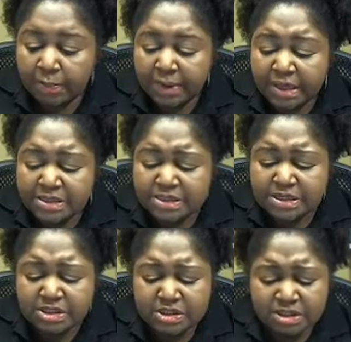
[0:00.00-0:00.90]
Pay
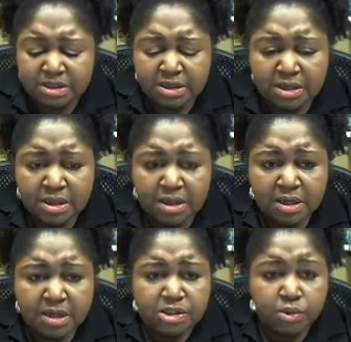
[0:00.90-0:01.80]
attention
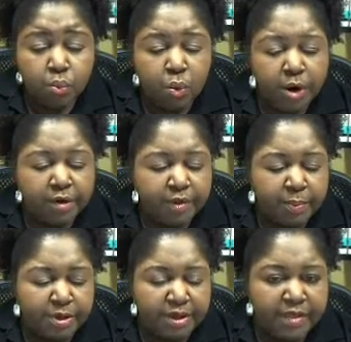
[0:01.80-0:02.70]
to where they're
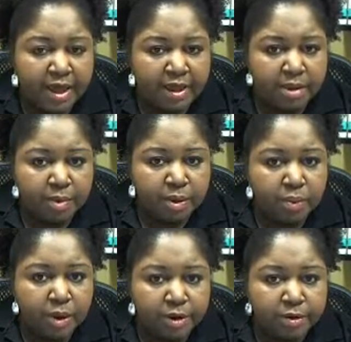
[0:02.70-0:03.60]
putting that
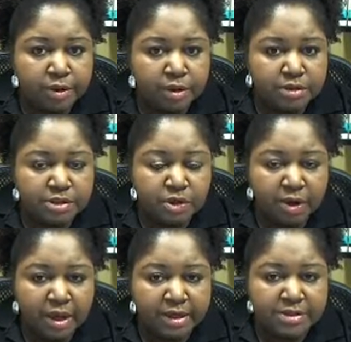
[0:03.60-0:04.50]
chemical while you're closing
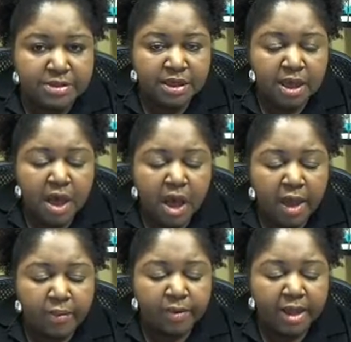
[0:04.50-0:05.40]
your eyes
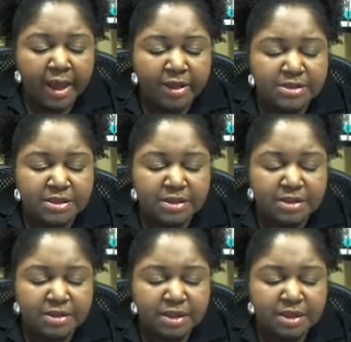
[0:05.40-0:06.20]
and relaxing.